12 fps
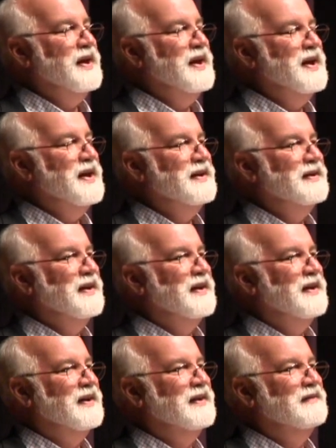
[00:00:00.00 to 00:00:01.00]
And
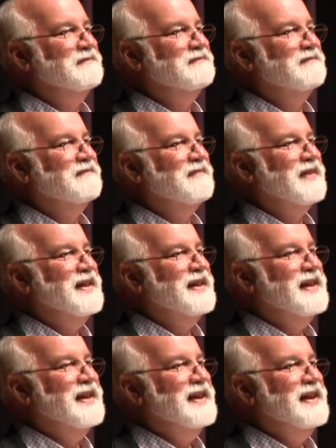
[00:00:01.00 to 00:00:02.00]
uh,
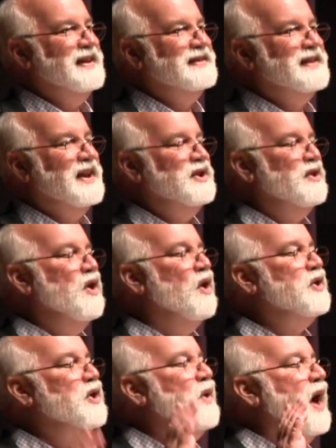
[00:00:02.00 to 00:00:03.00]
he said, You know, you